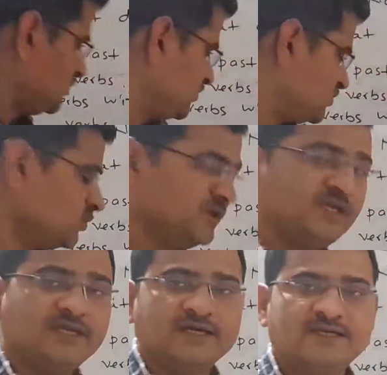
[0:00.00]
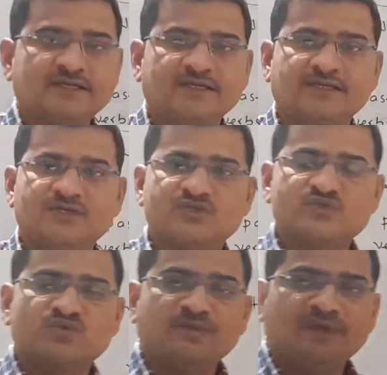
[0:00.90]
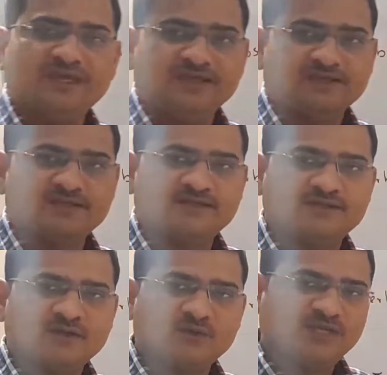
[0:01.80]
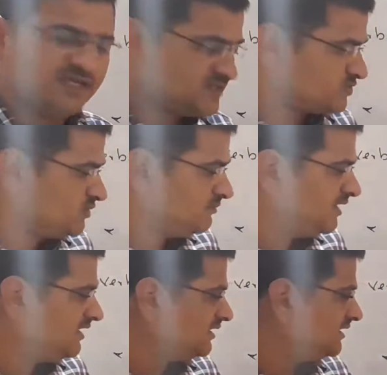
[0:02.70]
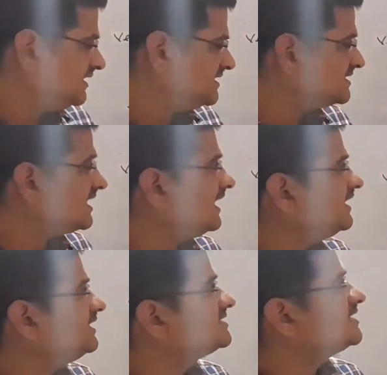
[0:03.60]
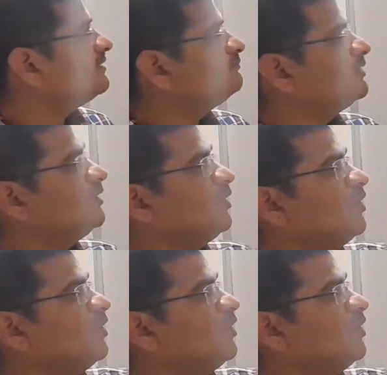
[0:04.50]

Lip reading: So here swimming Okay, swimming is an example